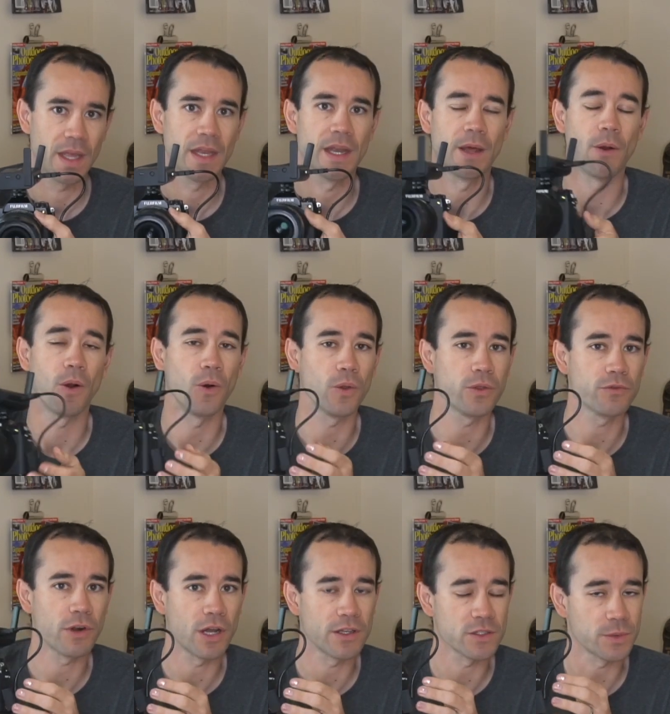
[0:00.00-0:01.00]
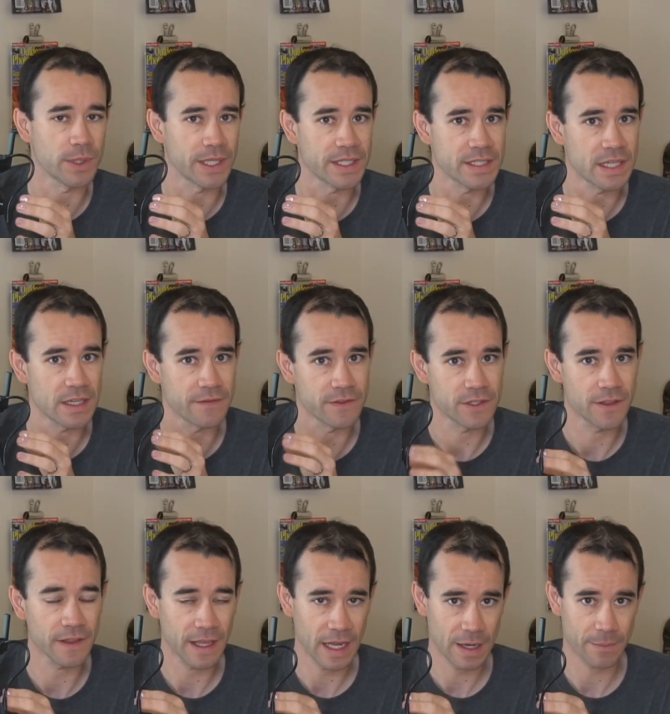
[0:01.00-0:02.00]
Now, all the RAWs will get saved to the
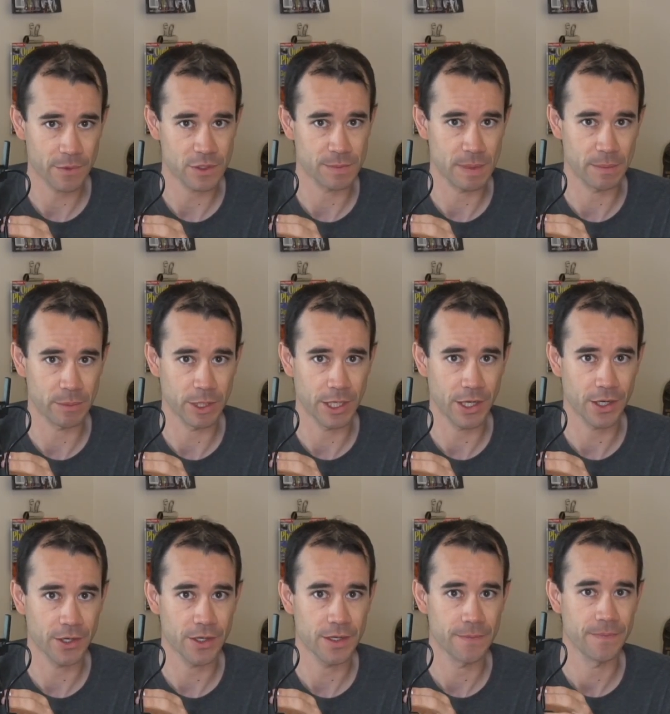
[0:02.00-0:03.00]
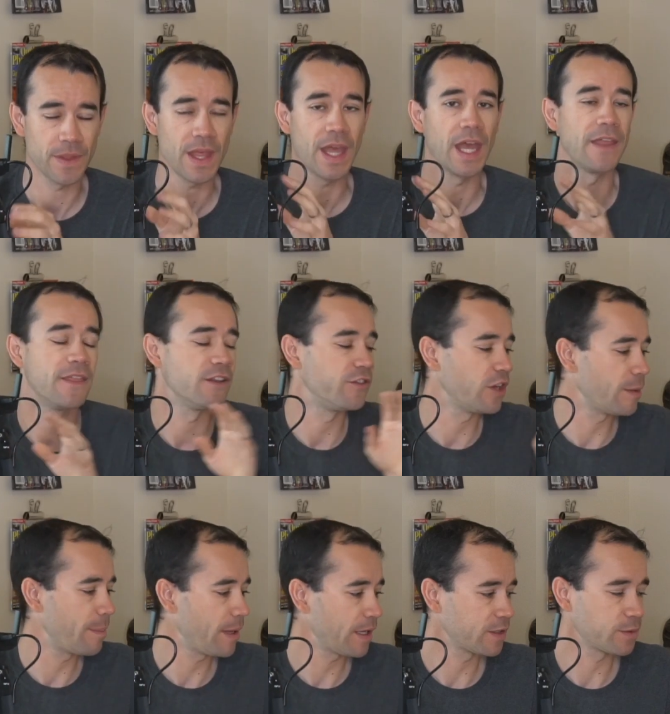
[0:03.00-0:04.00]
camera's memory card, and the
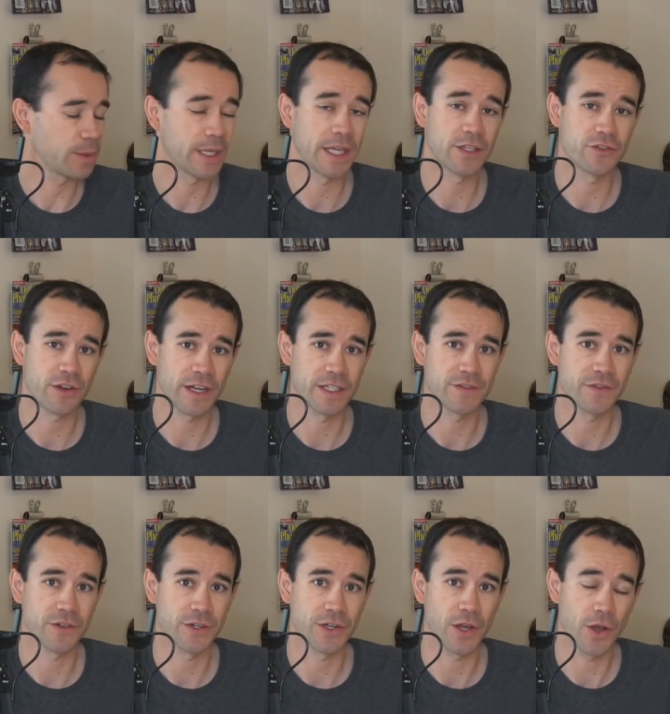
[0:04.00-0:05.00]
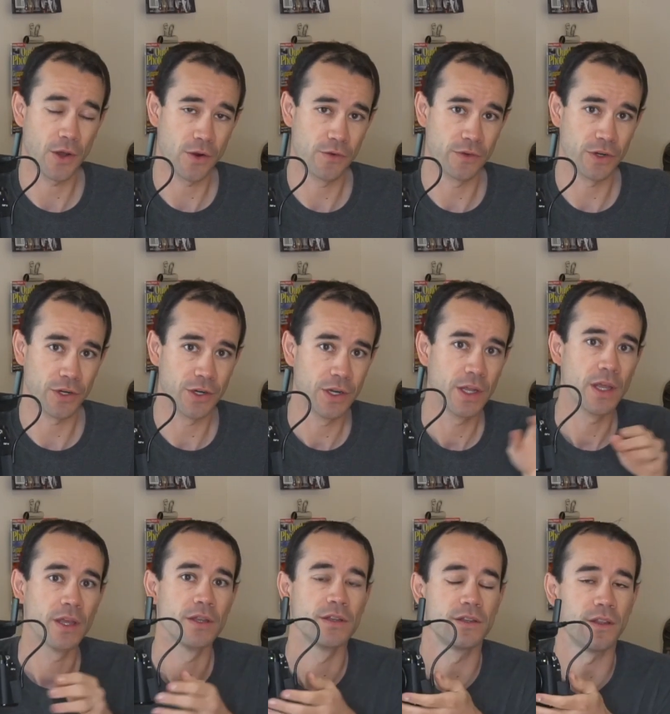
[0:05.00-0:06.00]
JPEGs will get transferred over
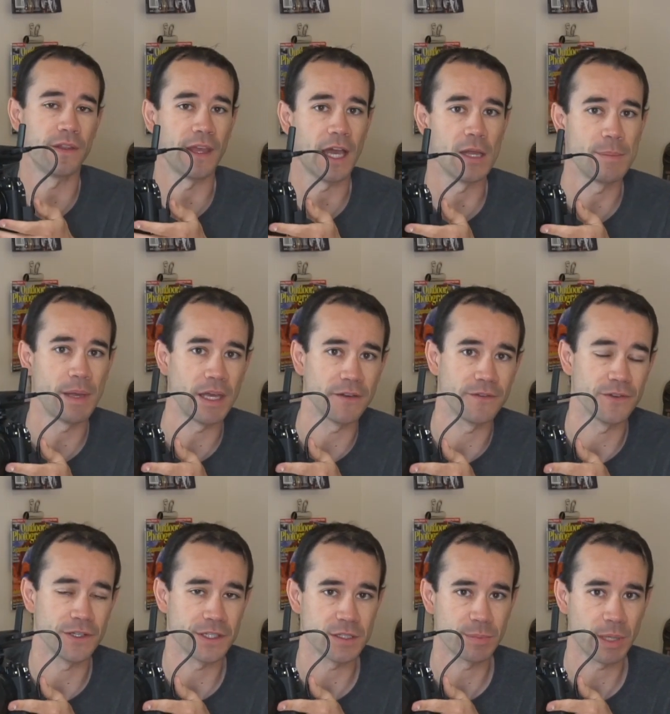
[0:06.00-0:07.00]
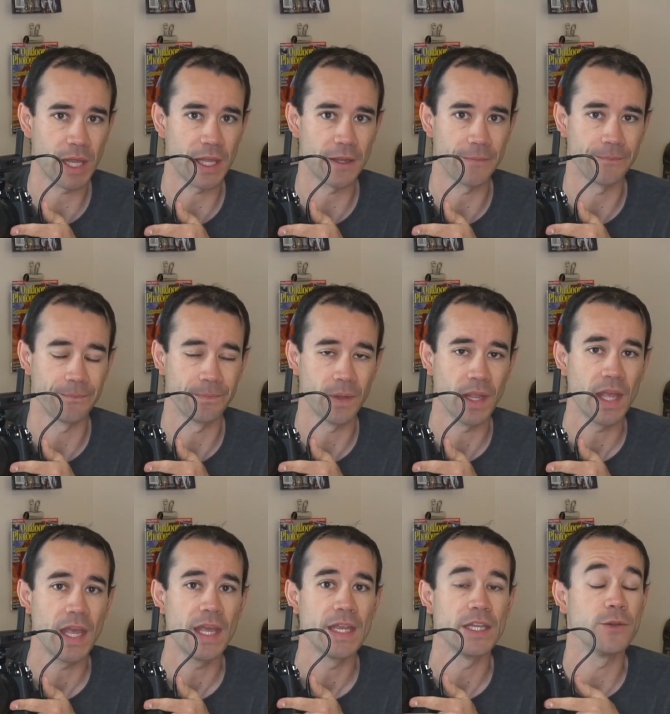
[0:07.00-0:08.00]
to the iPad for display.
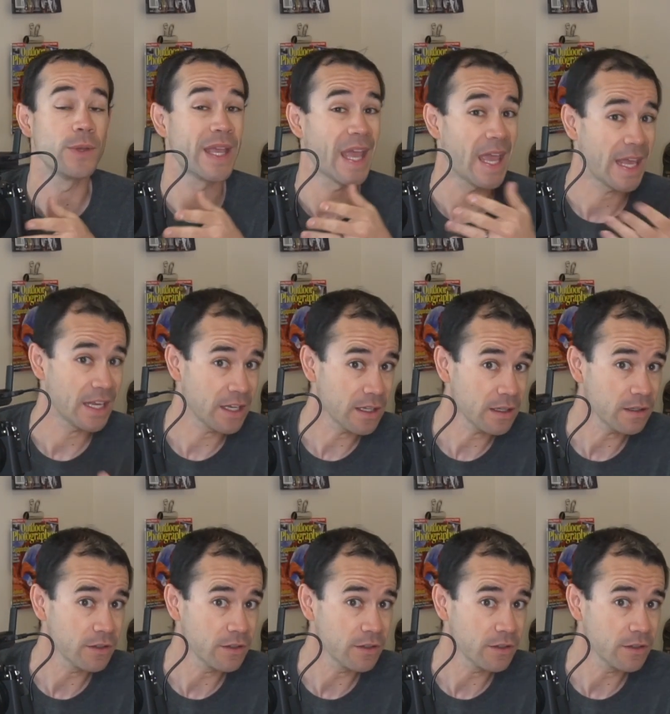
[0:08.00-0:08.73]
You can